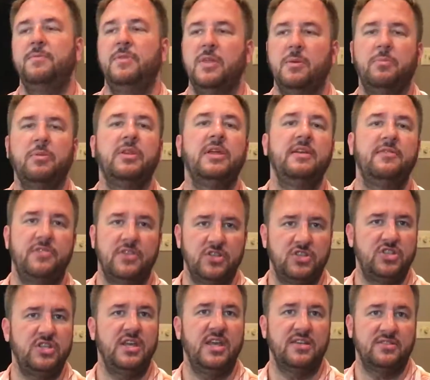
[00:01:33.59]
belief that
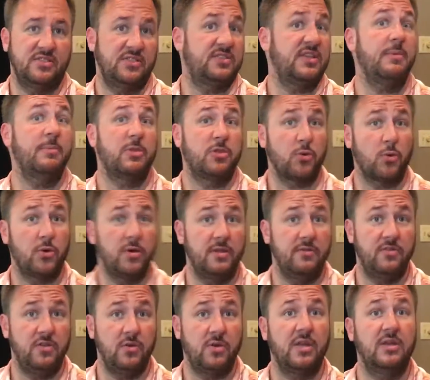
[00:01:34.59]
she has the same authority
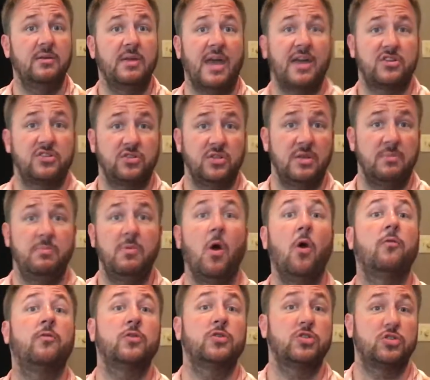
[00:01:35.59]
view can actually
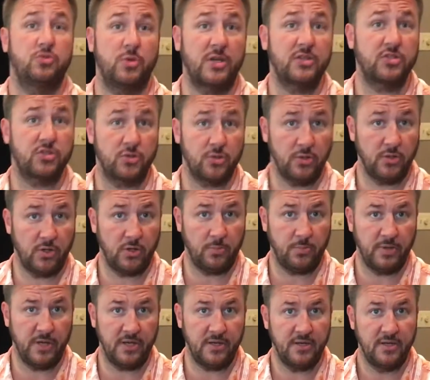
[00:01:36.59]
overstress her a
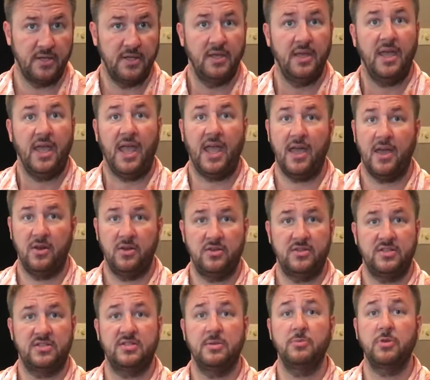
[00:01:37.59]
little bit. And
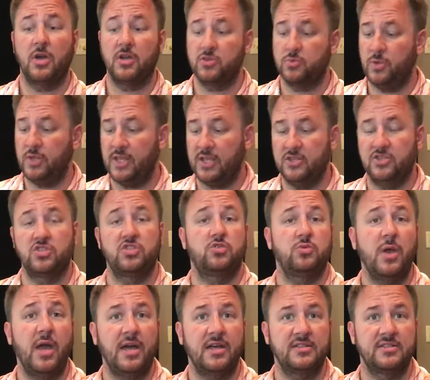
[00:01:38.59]
to some dogs, when they get
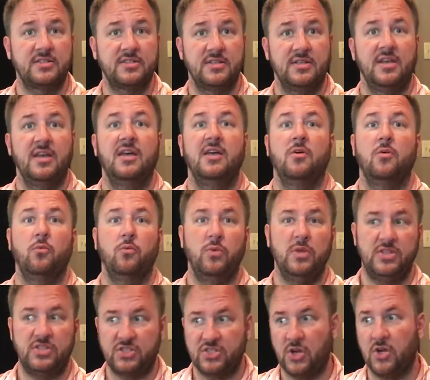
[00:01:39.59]
stressed,
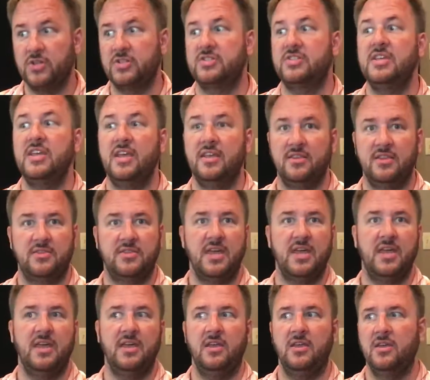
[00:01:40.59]
we start seeing that
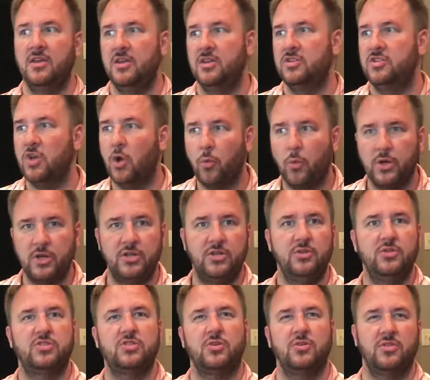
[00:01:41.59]
they don't want to
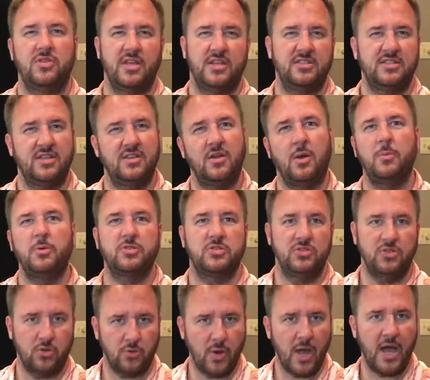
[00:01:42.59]
do certain things. They're
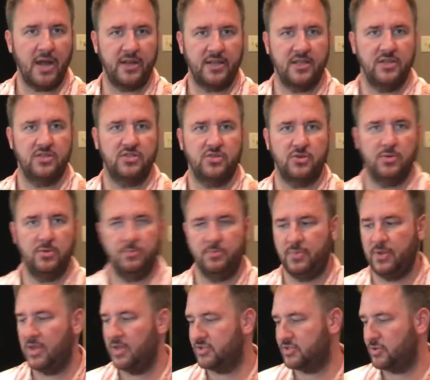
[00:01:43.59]
almost neurotic in certain
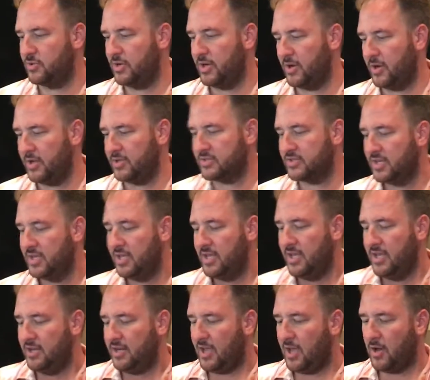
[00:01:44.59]
areas.
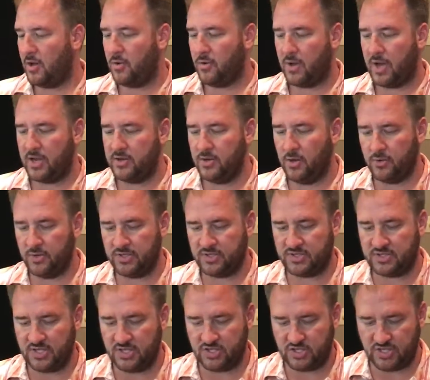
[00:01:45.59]
Now, I
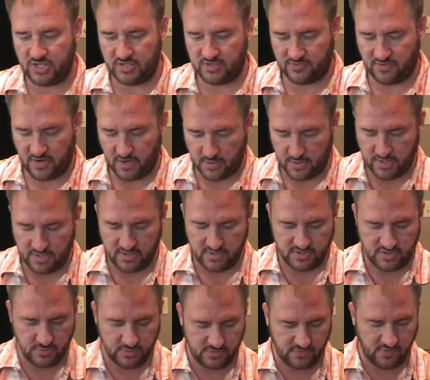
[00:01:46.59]
noticed that she was
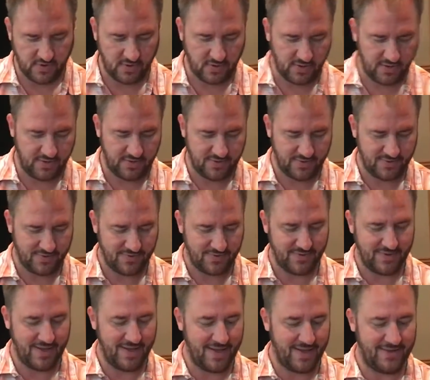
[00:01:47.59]
very
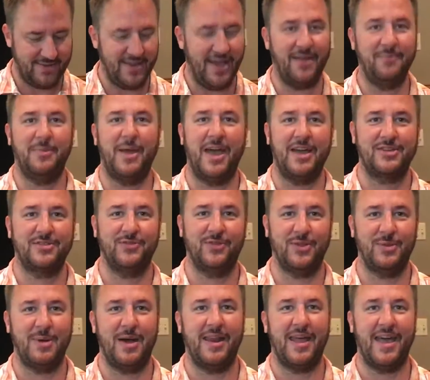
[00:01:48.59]
not
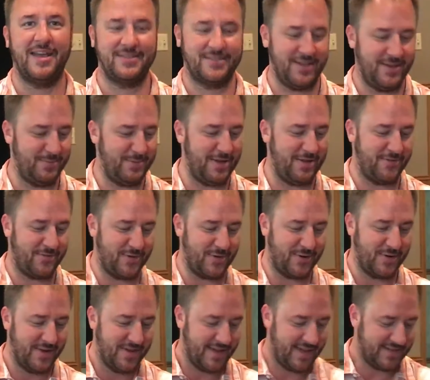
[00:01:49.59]
bashful about asking me
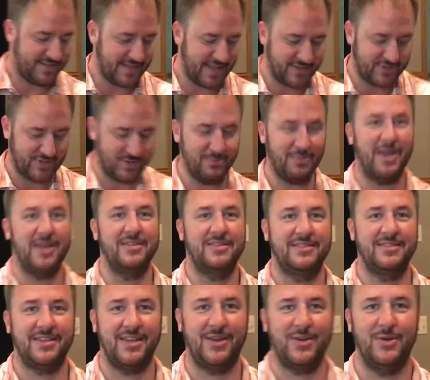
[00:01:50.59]
for attention by
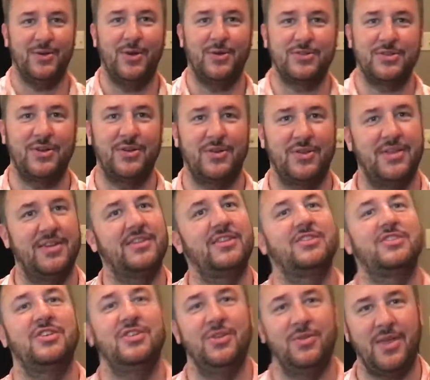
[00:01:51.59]
sticking her nose under that.
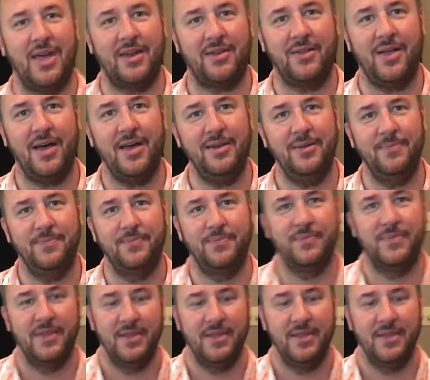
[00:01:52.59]
Does she do that a lot?